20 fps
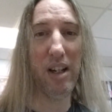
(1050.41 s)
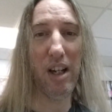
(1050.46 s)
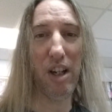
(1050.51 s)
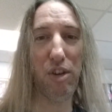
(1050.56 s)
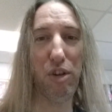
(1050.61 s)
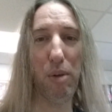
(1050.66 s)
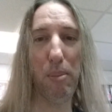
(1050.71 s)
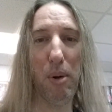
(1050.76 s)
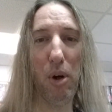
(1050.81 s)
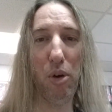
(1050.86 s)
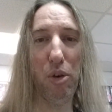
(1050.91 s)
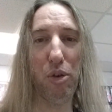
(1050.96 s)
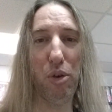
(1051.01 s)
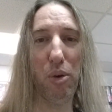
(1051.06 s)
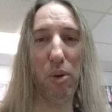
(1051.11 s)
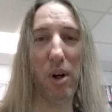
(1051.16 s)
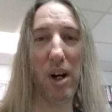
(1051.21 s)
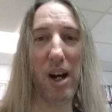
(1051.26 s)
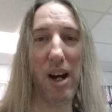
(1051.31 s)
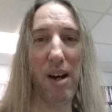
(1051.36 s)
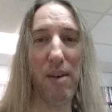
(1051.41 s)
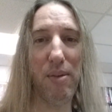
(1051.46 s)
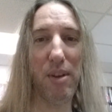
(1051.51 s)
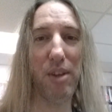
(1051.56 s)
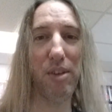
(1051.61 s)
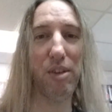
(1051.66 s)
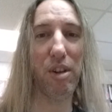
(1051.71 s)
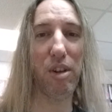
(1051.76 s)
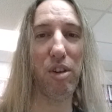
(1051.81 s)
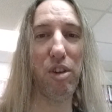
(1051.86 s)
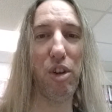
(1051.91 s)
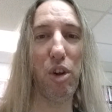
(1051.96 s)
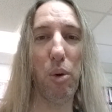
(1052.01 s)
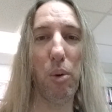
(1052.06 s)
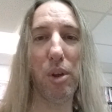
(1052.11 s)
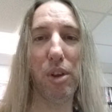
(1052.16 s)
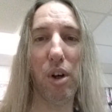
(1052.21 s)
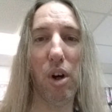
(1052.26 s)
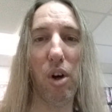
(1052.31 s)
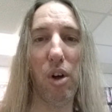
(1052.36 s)
it's supposed to arrive than to deal
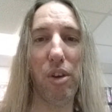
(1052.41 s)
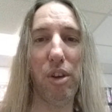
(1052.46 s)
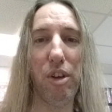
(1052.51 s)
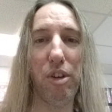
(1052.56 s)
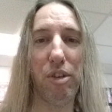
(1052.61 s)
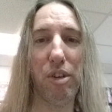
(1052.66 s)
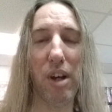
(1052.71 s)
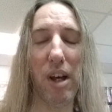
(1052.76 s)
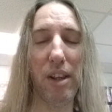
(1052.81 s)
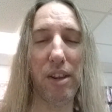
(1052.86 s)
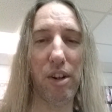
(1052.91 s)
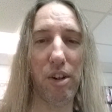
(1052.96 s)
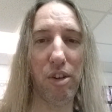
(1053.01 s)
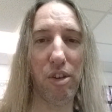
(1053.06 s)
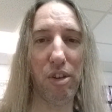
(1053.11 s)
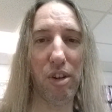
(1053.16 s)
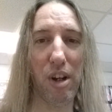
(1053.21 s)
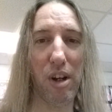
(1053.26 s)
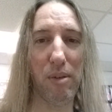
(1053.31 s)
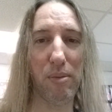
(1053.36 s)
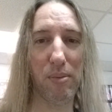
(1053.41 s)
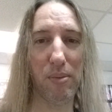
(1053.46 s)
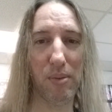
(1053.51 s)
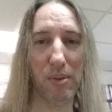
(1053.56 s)
with all this other stuff